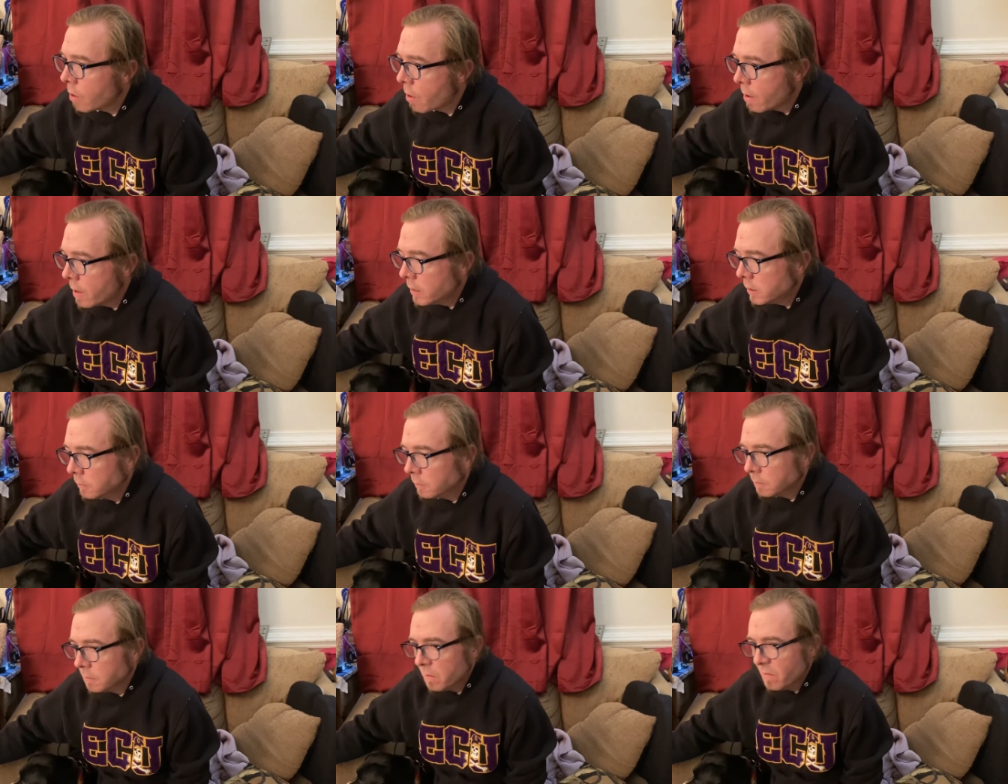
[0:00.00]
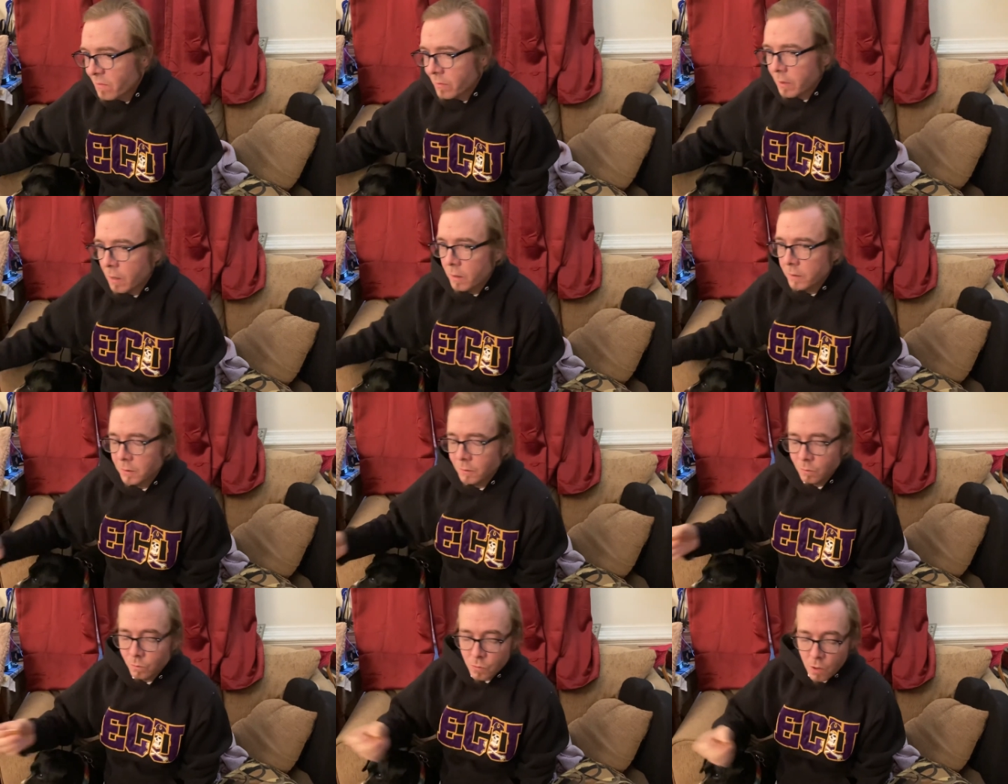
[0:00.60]
I want it
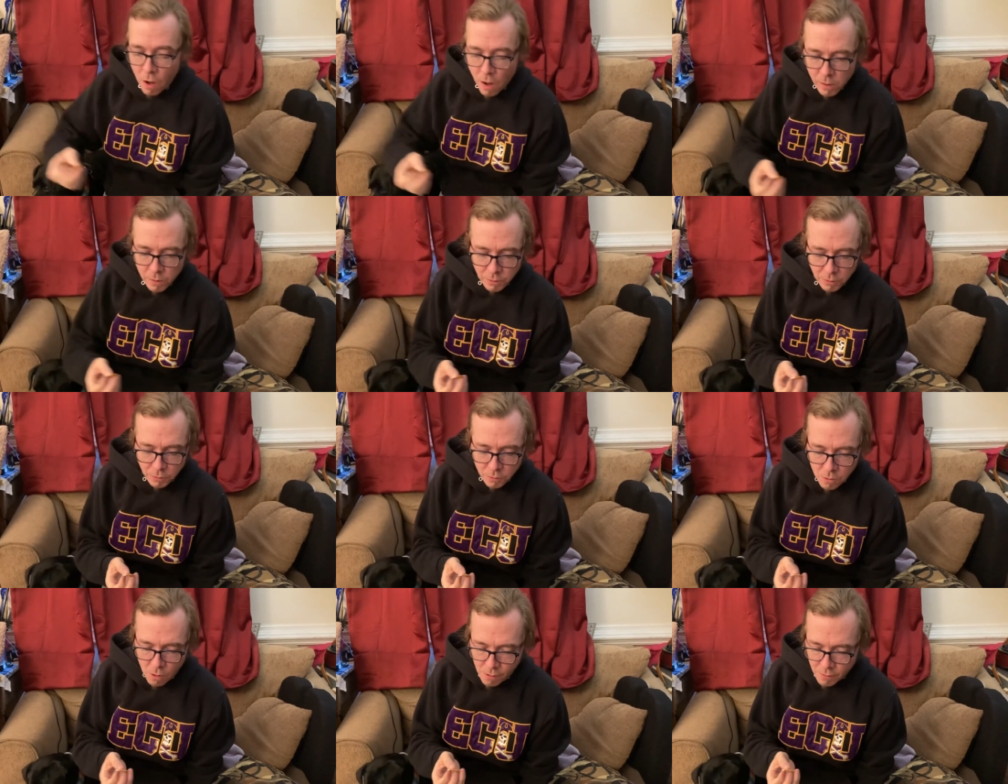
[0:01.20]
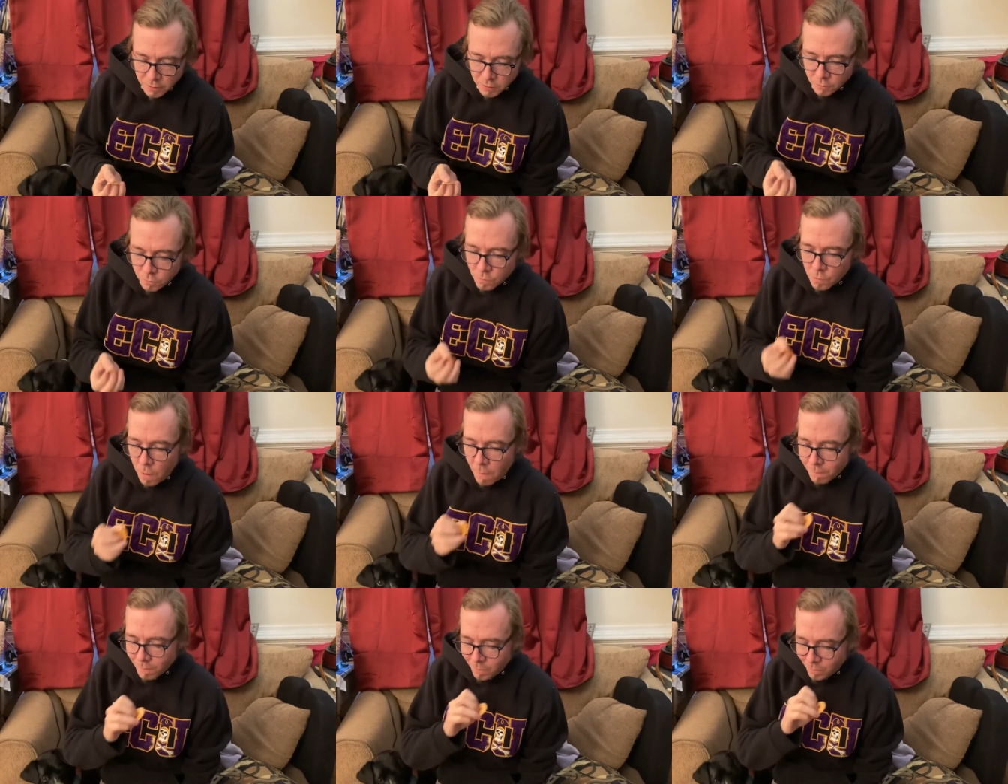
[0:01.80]
hot.